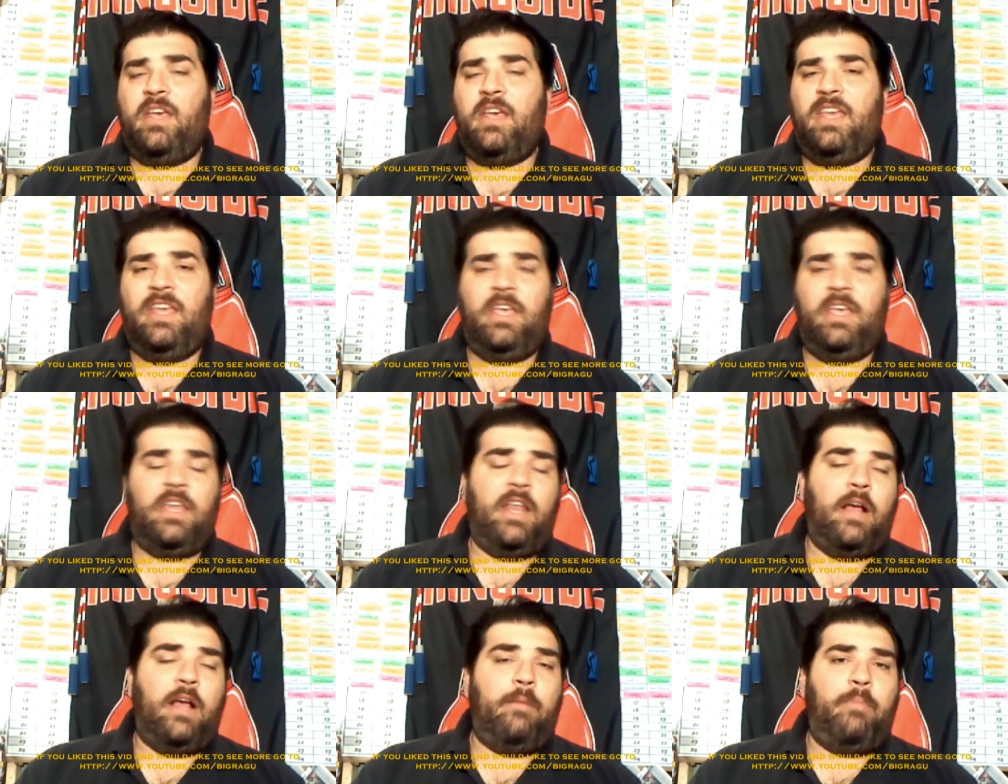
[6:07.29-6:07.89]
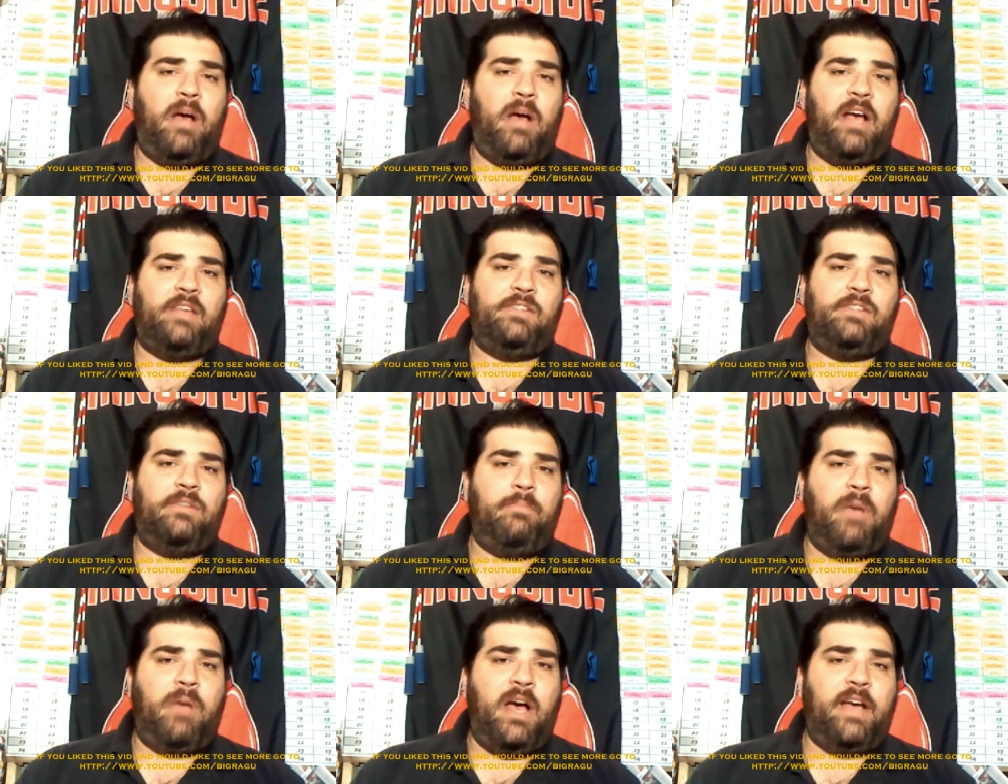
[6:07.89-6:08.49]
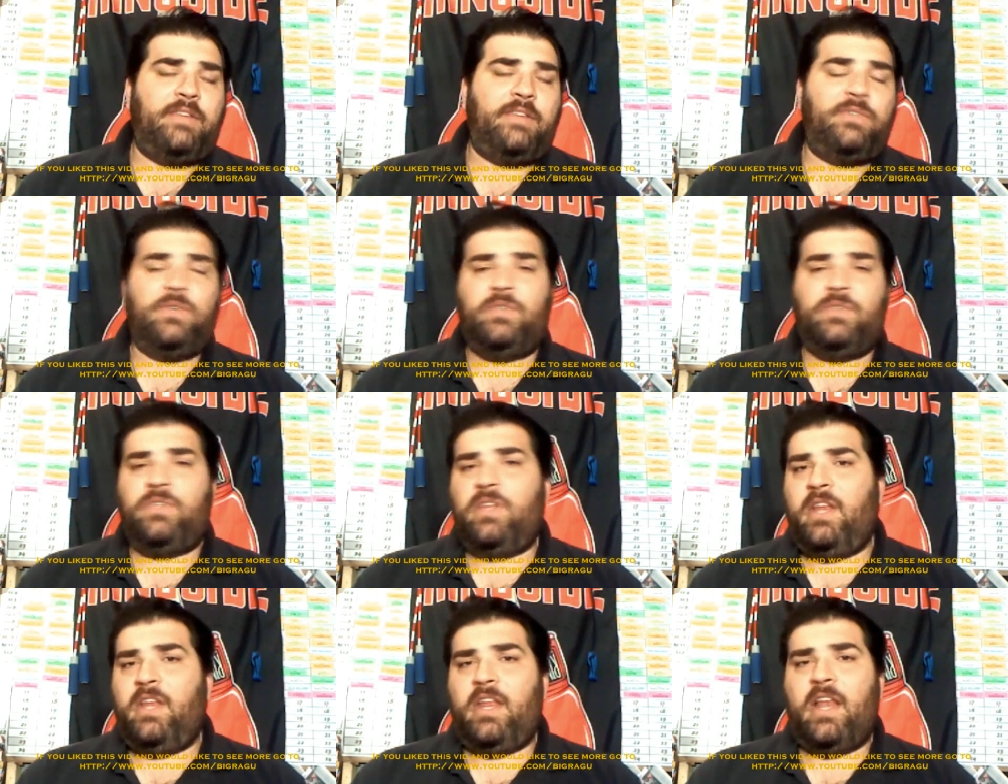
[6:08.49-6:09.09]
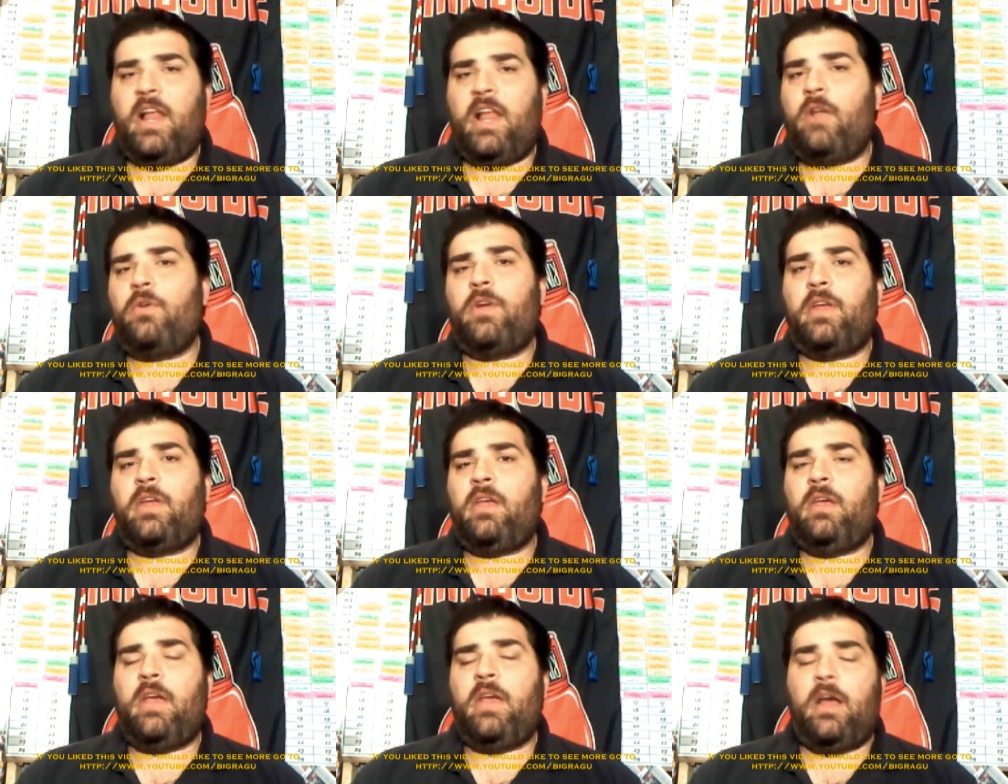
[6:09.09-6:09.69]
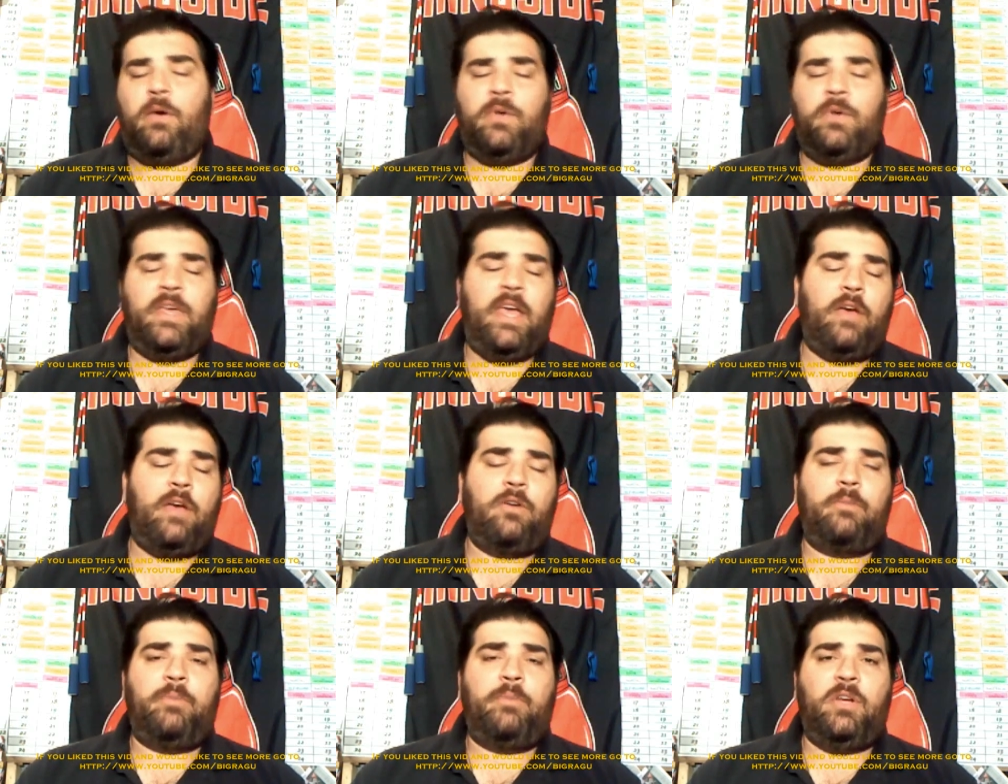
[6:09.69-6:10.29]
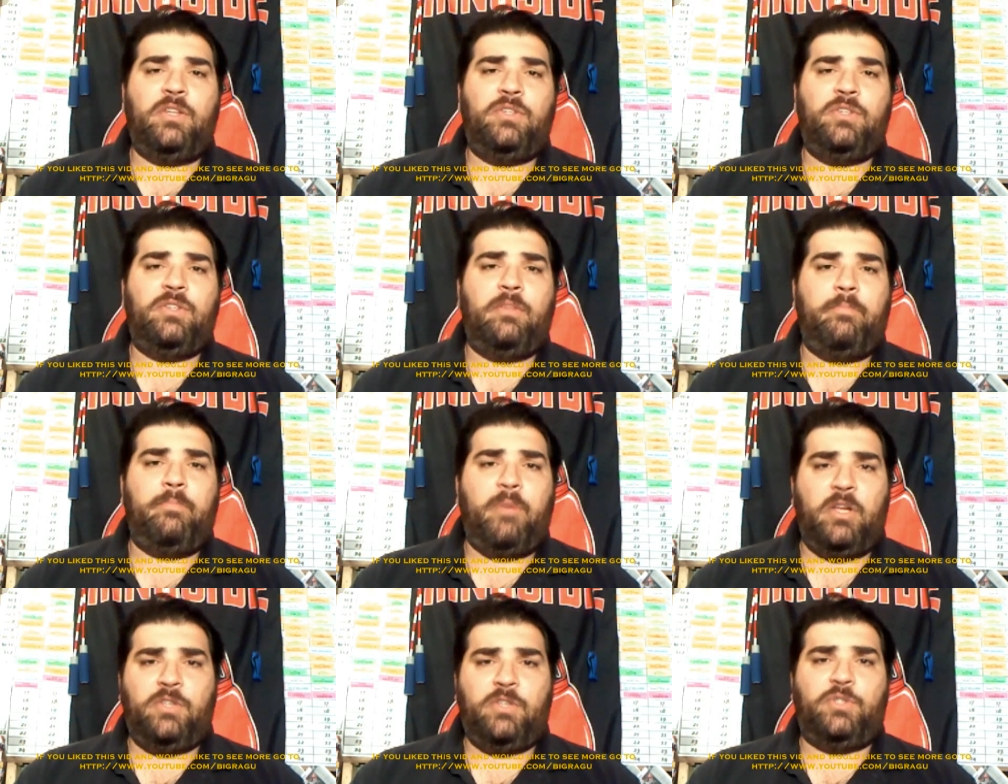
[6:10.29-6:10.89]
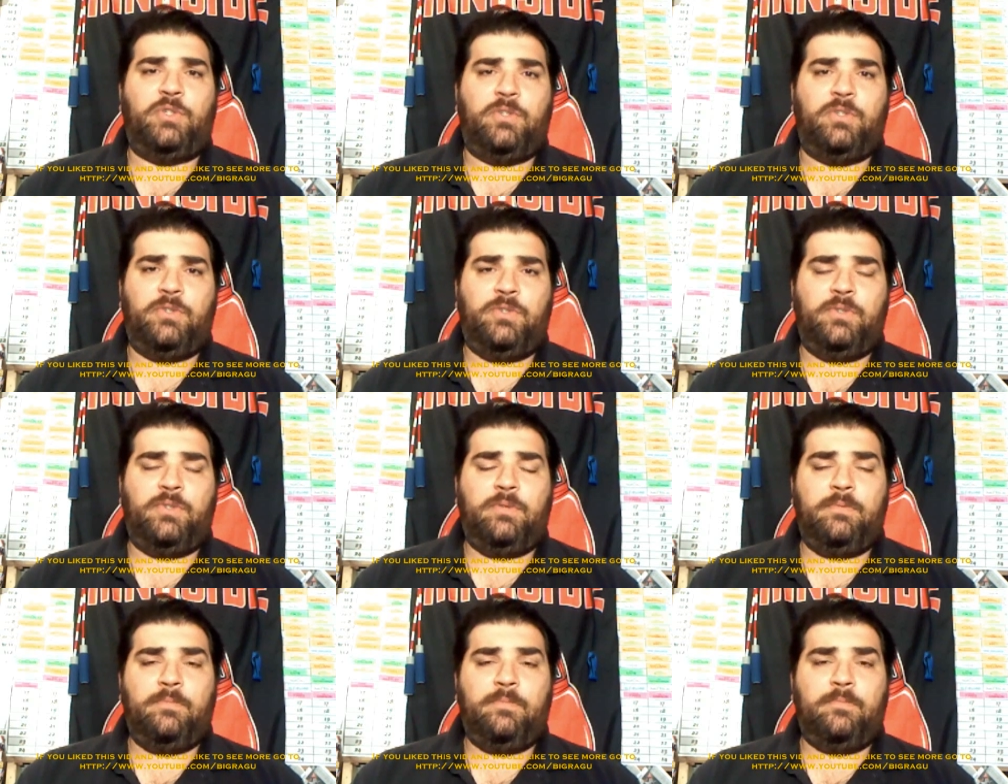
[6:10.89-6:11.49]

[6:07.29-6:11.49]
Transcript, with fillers: He can outbox the boxers, and he can out, out counterpunch the punchers.